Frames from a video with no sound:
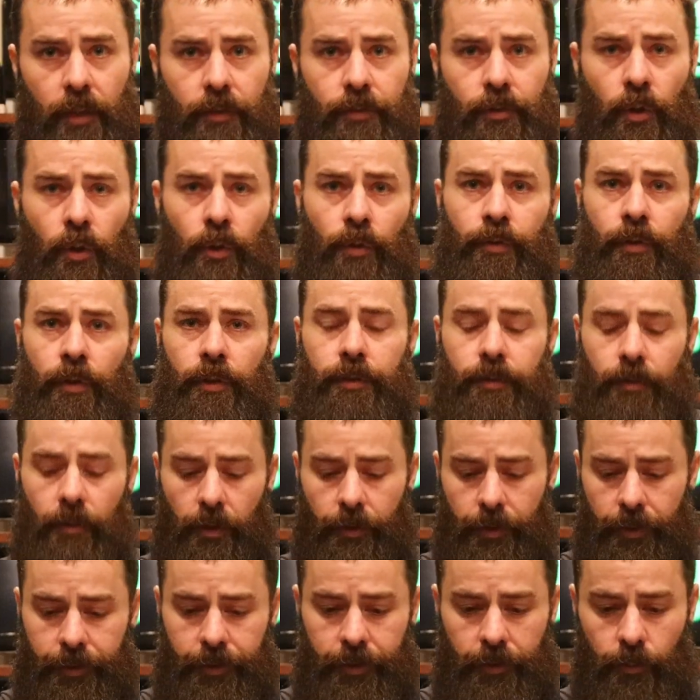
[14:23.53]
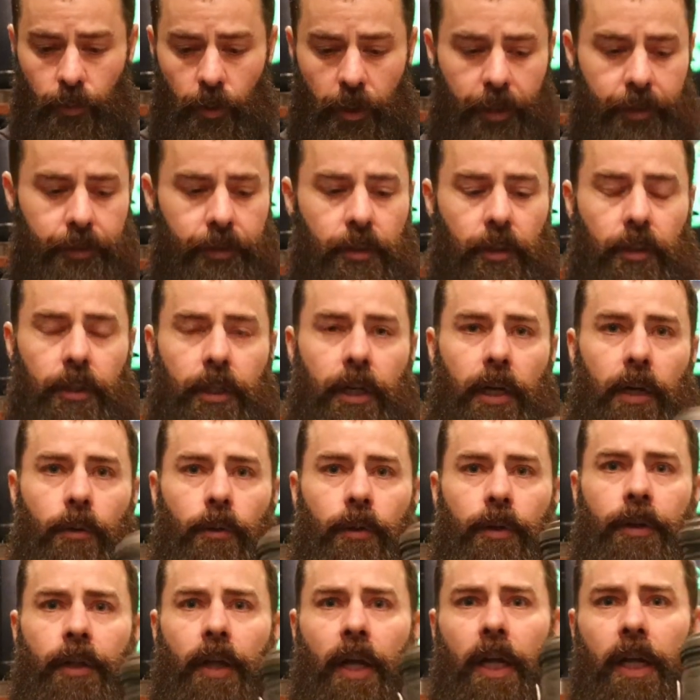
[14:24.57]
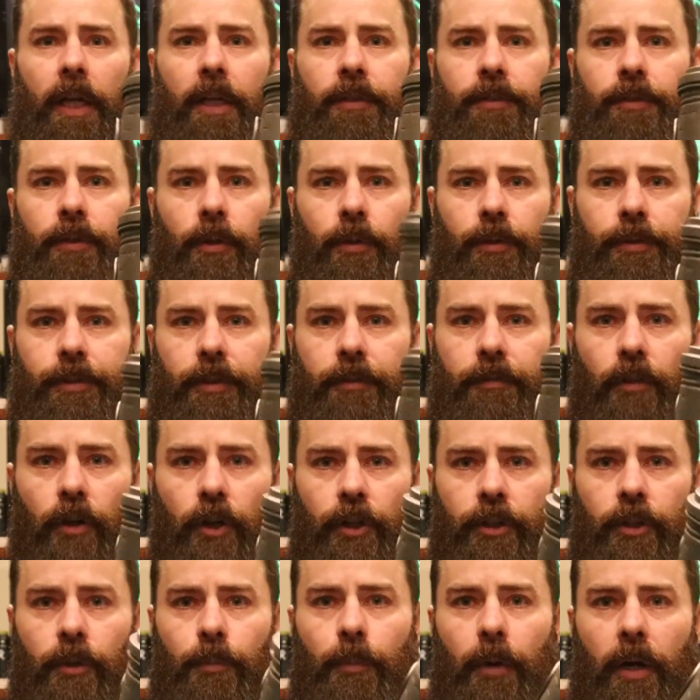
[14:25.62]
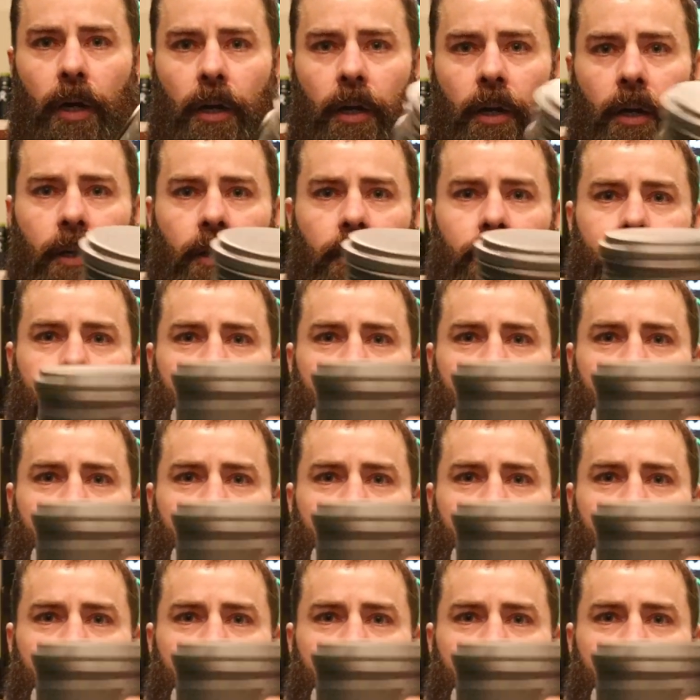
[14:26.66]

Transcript: so first of all, this is what I started out with. So it's a Vargobot